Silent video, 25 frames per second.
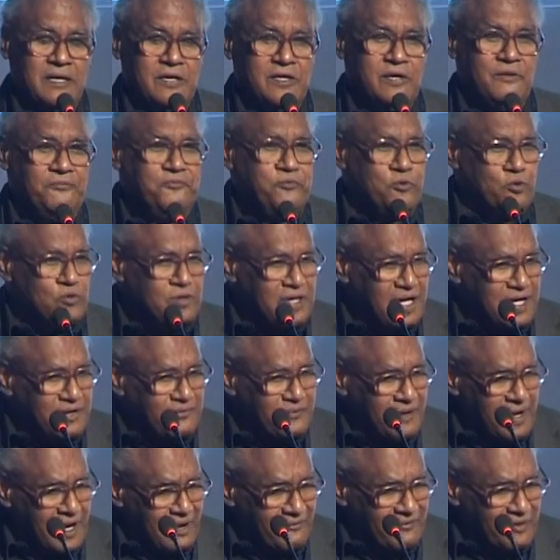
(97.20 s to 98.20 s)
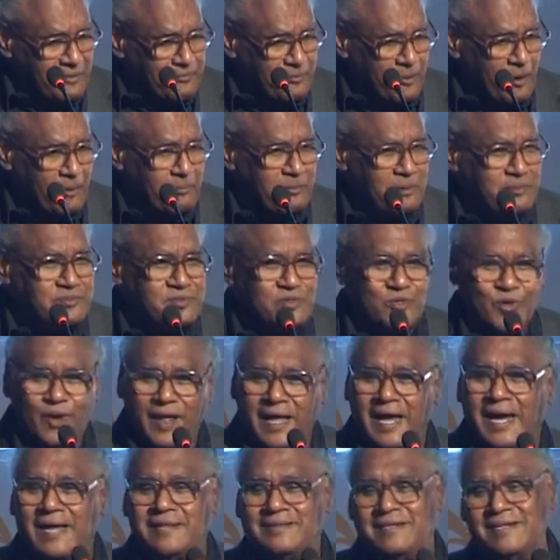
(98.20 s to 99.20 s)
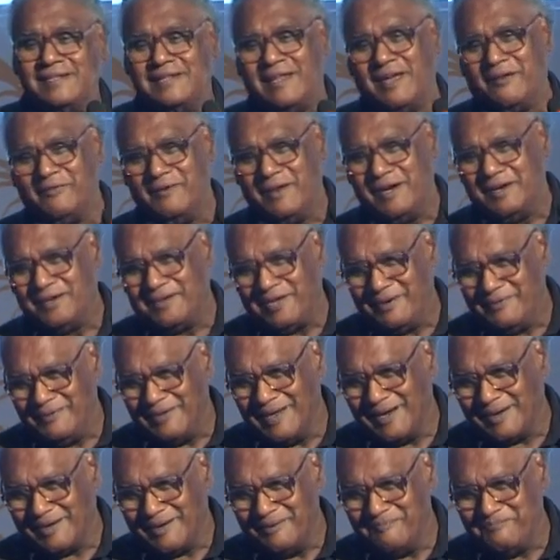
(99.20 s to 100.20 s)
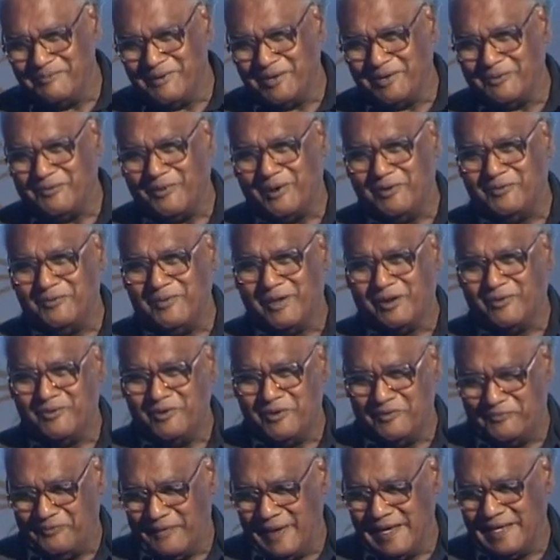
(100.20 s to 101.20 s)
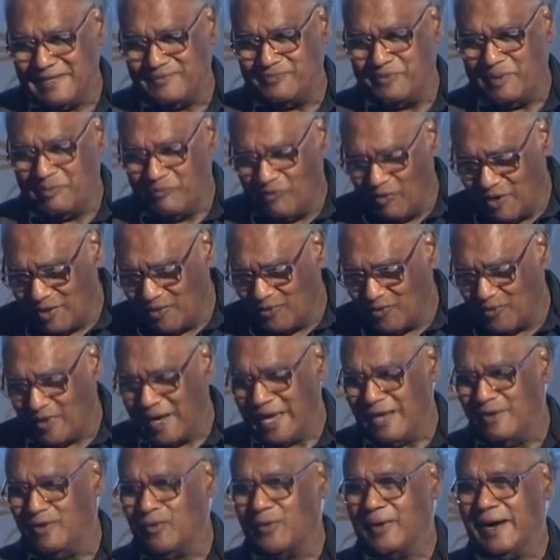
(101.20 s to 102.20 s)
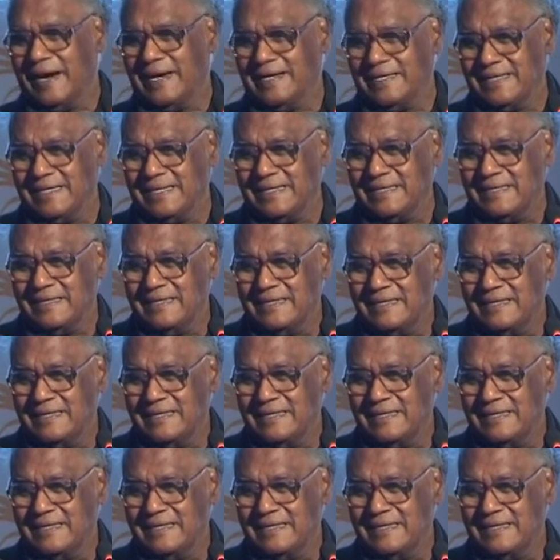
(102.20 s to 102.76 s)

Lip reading: If you think we're having problems today, I think they're very trivial compared to what we're going to face from what I look at it.